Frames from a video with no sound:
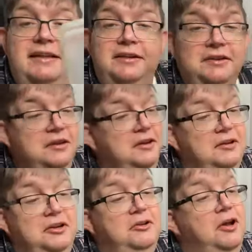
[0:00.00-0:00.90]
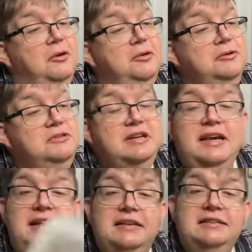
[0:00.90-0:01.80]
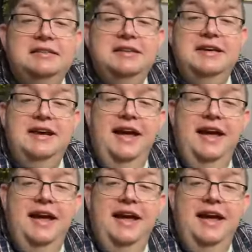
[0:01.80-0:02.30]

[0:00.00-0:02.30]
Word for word: and you know whose it is,